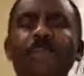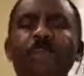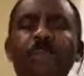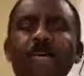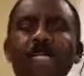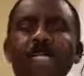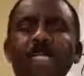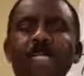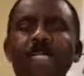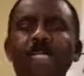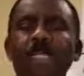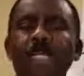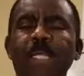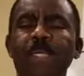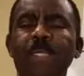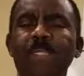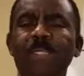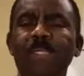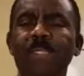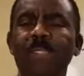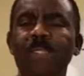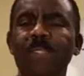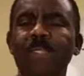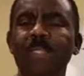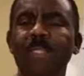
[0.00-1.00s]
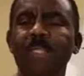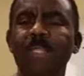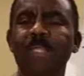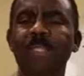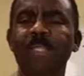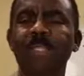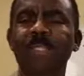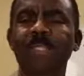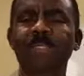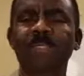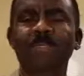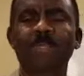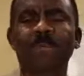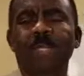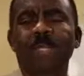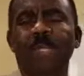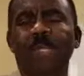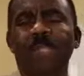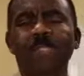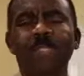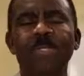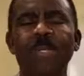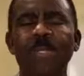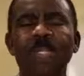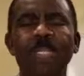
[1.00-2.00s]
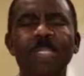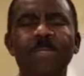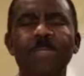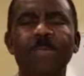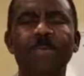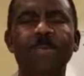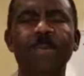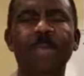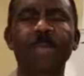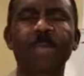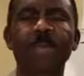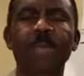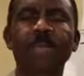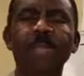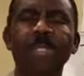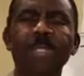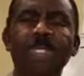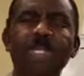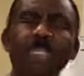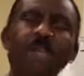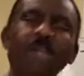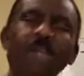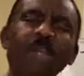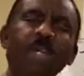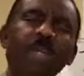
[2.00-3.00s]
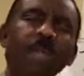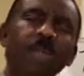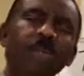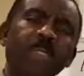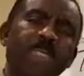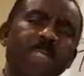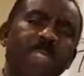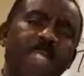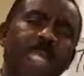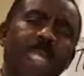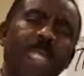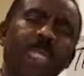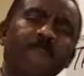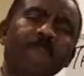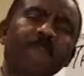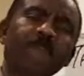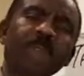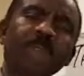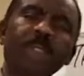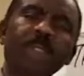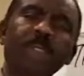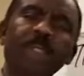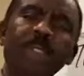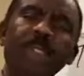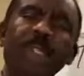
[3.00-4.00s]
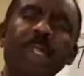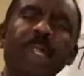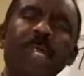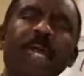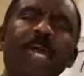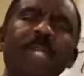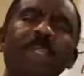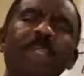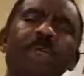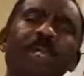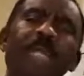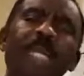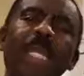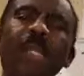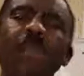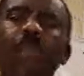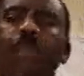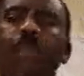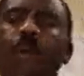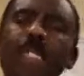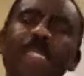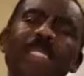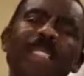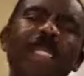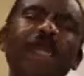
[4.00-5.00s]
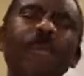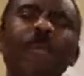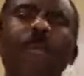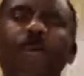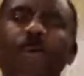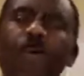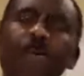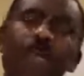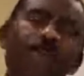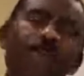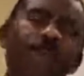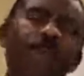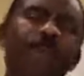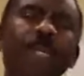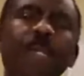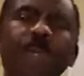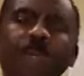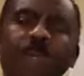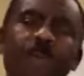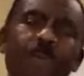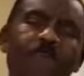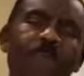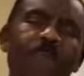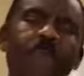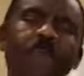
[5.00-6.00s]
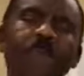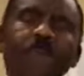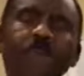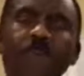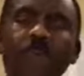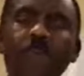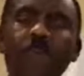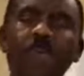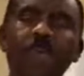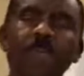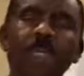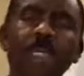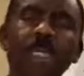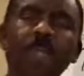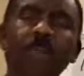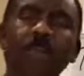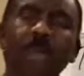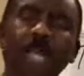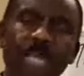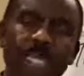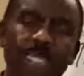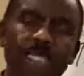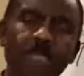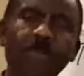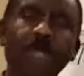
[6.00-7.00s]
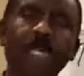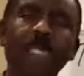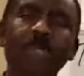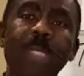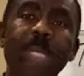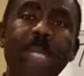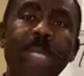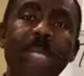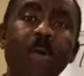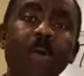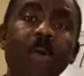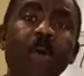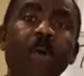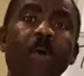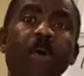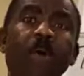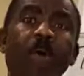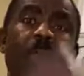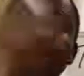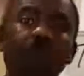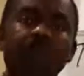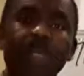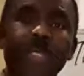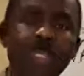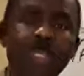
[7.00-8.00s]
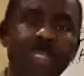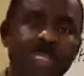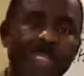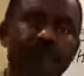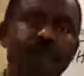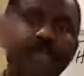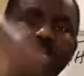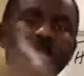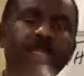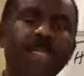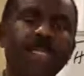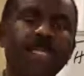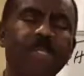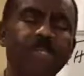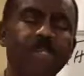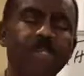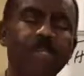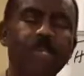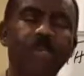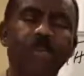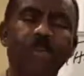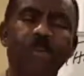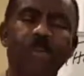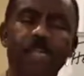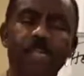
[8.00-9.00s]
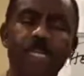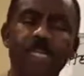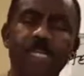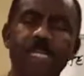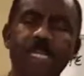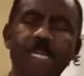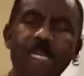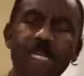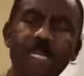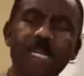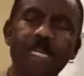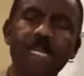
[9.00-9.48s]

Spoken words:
presentation. So there's nothing to worry about. These are now saved and you can watch them over and over and over. The quickest way to get all the tutorial